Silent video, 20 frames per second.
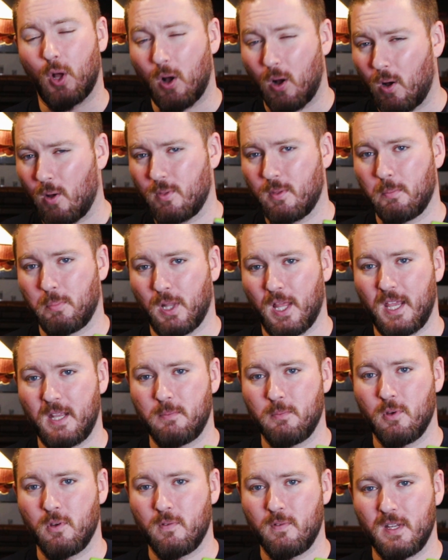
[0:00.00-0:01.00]
all the Blade
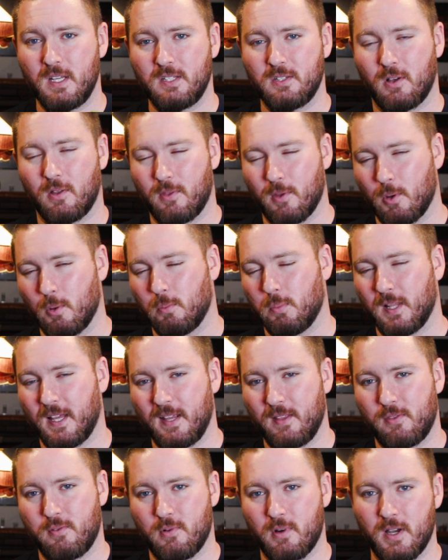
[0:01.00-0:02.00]
movies, although
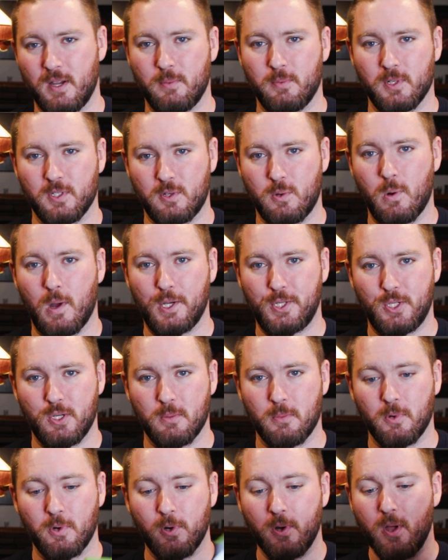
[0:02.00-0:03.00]
Blade 3 was
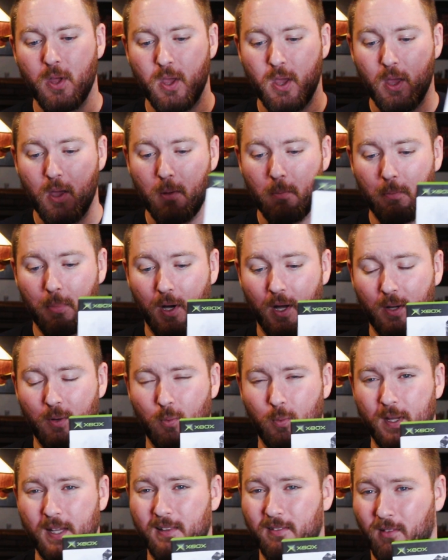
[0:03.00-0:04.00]
questionable. But
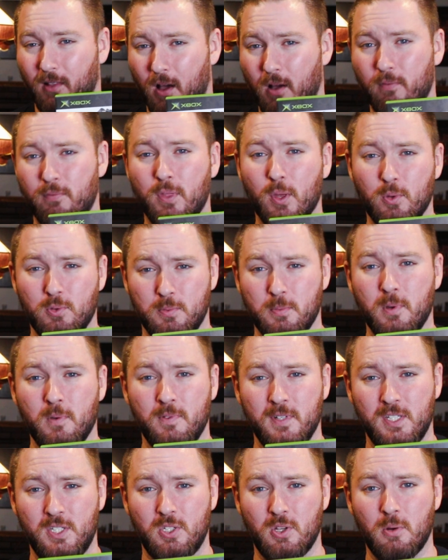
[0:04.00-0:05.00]
we love those
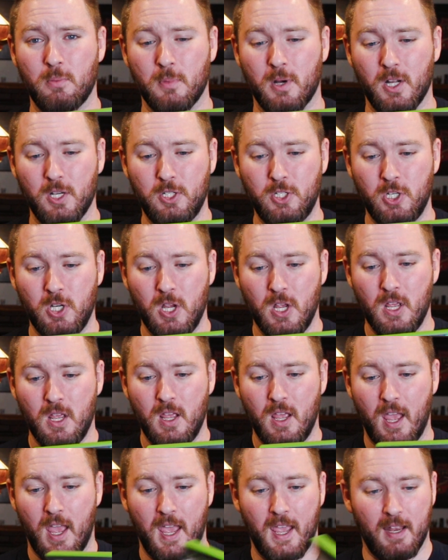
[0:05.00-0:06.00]
movies so much.
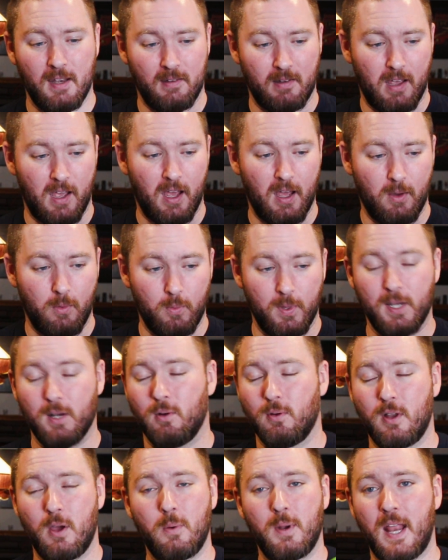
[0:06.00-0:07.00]
And we
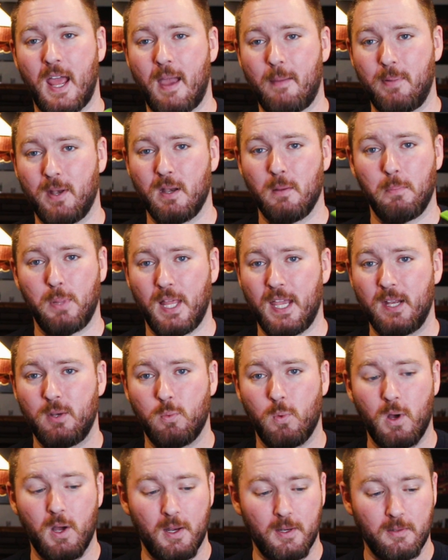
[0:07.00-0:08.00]
don't know what happened to Blade
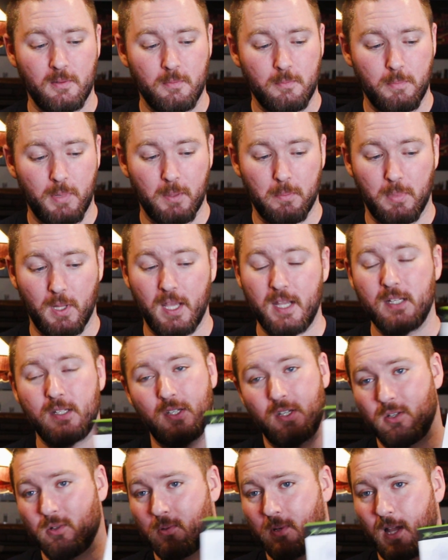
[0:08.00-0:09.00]
1, but Blade
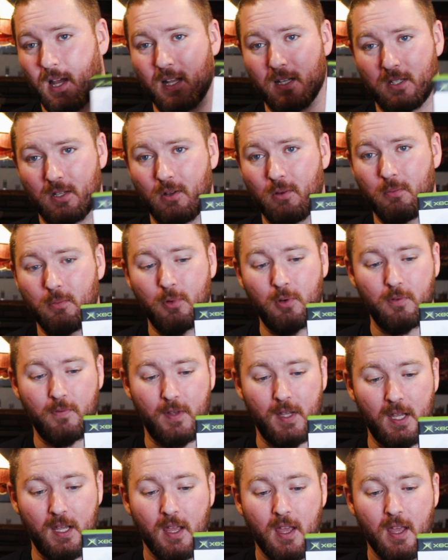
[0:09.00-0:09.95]
2 got its own movie.